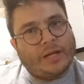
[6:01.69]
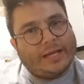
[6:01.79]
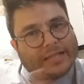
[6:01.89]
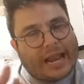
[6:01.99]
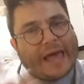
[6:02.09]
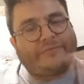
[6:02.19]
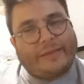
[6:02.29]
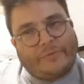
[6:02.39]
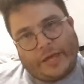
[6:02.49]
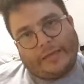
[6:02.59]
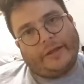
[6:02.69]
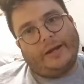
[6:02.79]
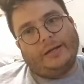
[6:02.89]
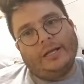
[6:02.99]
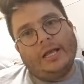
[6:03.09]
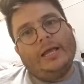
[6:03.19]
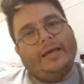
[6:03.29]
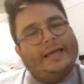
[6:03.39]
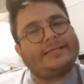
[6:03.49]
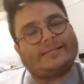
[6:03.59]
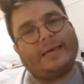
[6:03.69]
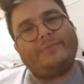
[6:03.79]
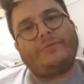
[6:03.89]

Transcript: It's a lifetime to get there. It's the same